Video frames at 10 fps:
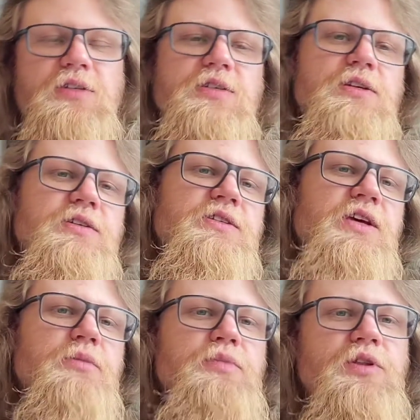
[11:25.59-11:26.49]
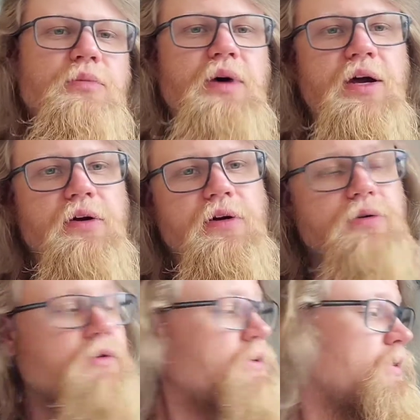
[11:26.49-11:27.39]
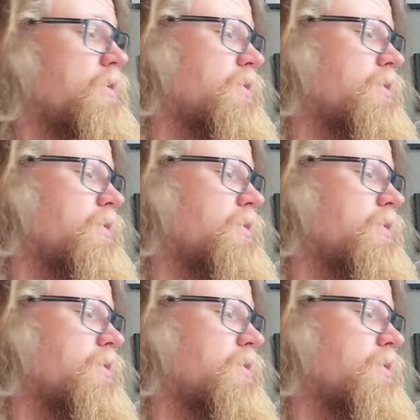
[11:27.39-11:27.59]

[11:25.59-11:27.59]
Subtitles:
cityscape in the background.